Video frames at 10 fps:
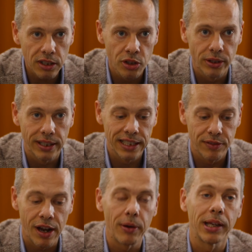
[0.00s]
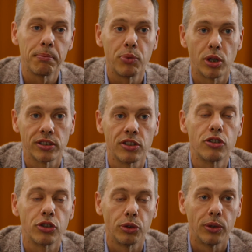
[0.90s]
so it's very
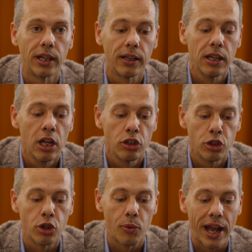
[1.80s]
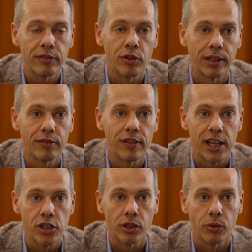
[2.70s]
important to correct for
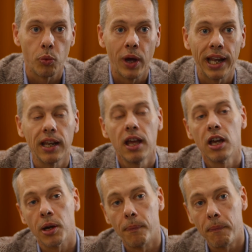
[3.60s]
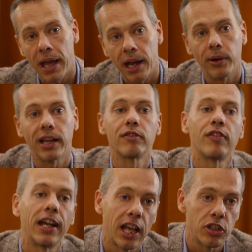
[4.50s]
inflation when comparing
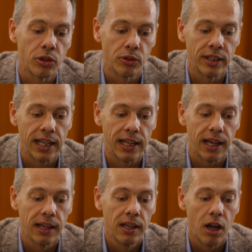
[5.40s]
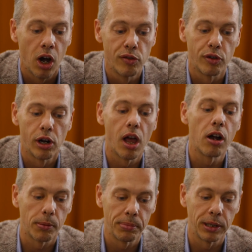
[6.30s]
financial data over a
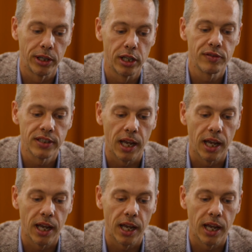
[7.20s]
longer period of